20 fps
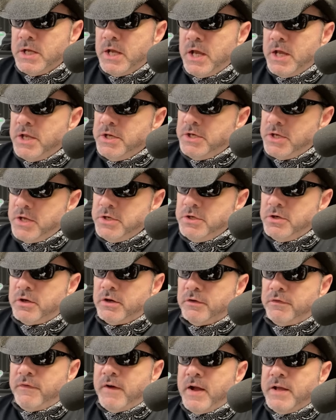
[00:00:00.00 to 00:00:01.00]
and you're going
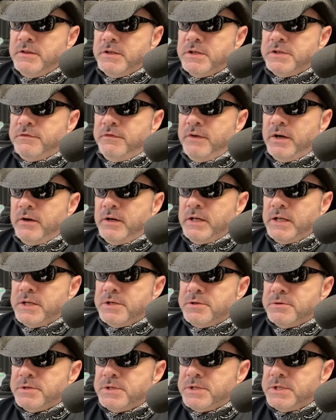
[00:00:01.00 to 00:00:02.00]
to find this very
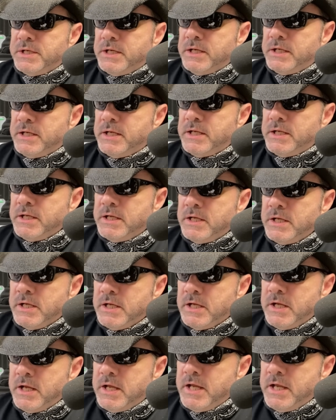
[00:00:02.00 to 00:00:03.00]
interesting.
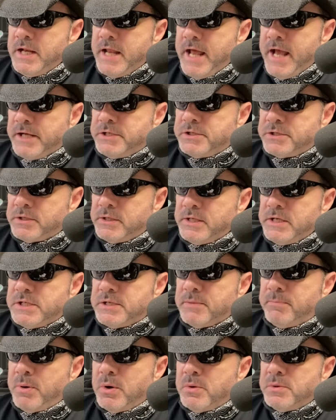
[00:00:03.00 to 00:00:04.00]
It actually,
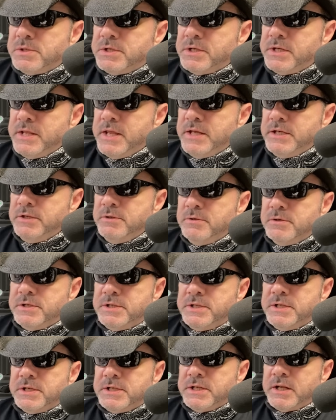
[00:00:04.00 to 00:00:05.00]
supposedly, they used
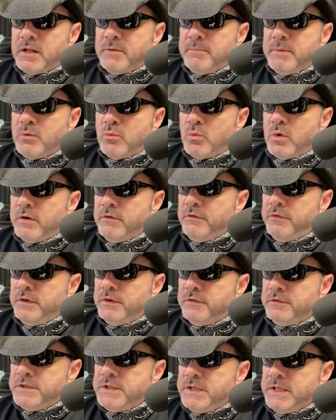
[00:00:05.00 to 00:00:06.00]
this element
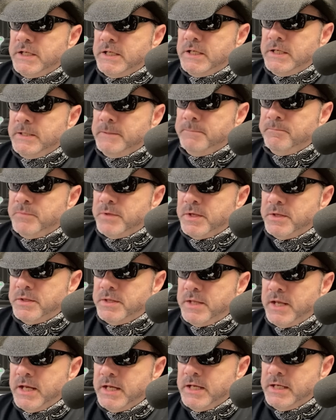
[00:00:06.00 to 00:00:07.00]
115.
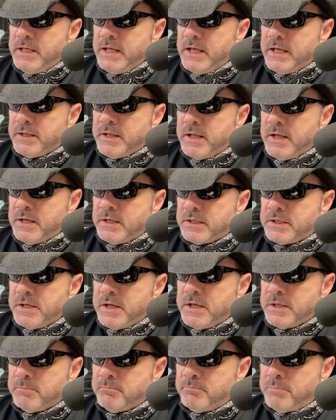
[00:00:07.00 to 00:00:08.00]
They
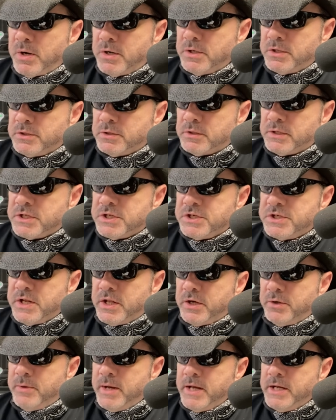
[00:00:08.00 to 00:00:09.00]
particle
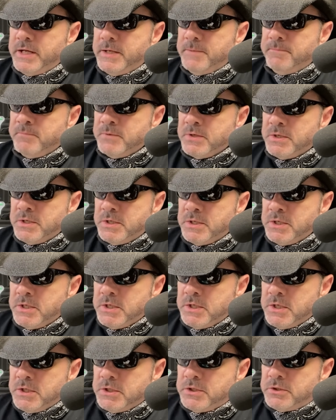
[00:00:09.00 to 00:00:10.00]
accelerate it,
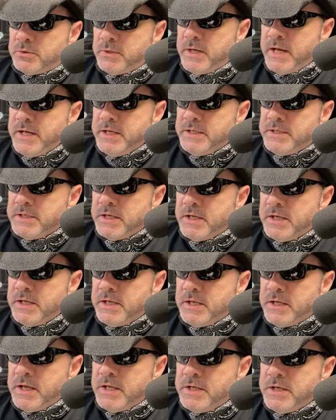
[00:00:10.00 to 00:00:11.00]
create
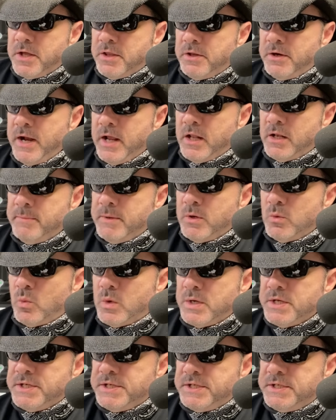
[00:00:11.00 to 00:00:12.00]
another element
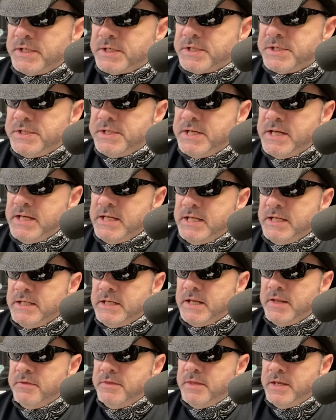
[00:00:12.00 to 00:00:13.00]
116,
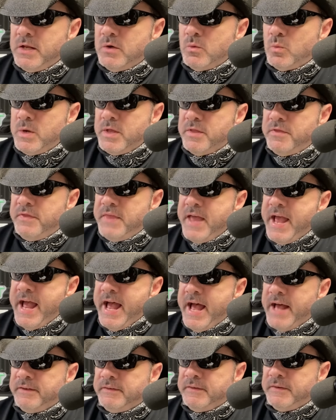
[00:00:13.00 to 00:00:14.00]
and then with
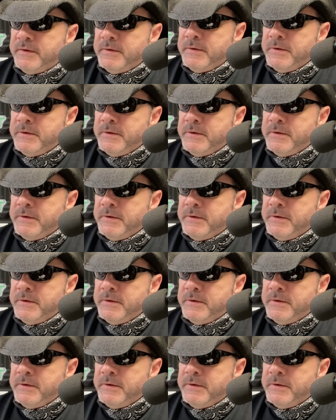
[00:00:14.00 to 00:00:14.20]
that,